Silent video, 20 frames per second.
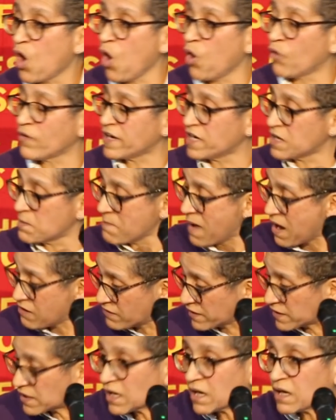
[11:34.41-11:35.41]
or in
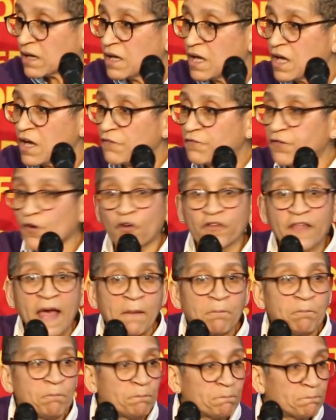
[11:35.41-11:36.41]
America for
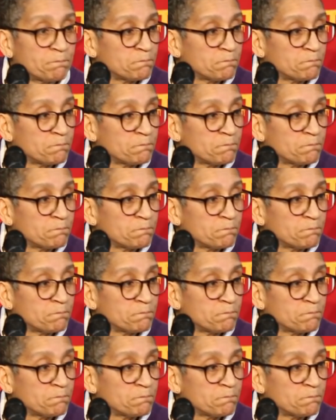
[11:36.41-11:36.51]
that